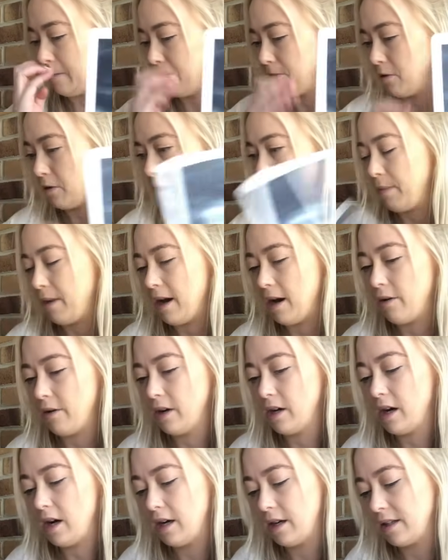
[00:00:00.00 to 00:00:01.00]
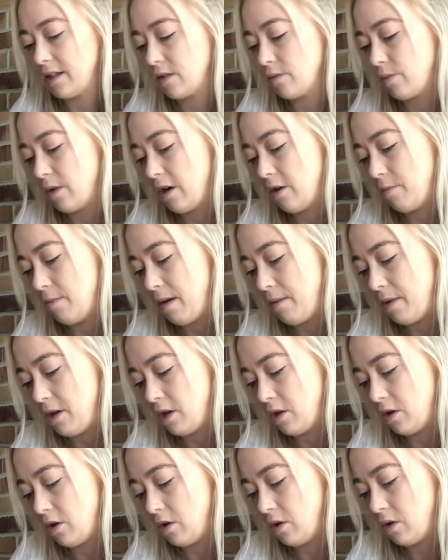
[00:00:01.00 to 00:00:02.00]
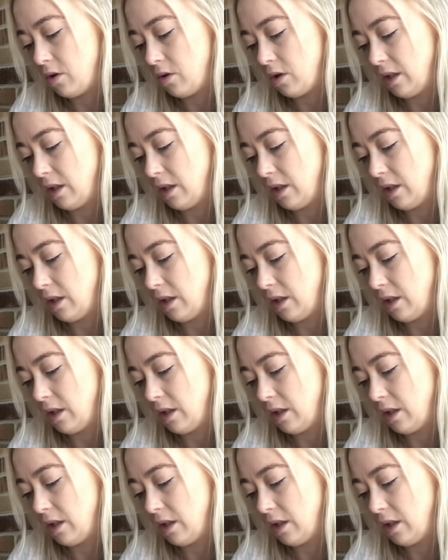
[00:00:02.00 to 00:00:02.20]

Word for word: got the Power card as well. Maybe you